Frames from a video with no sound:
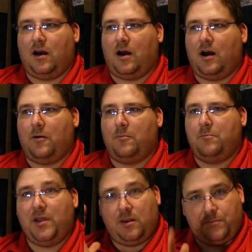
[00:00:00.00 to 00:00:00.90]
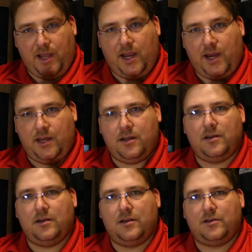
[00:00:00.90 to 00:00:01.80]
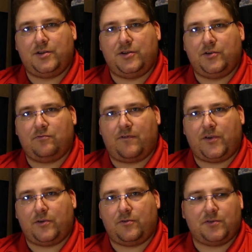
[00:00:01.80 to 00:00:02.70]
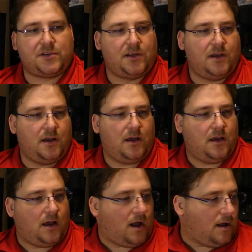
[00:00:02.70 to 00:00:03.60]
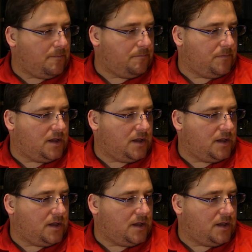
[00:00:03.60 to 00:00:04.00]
um, being paid to do reviews, um,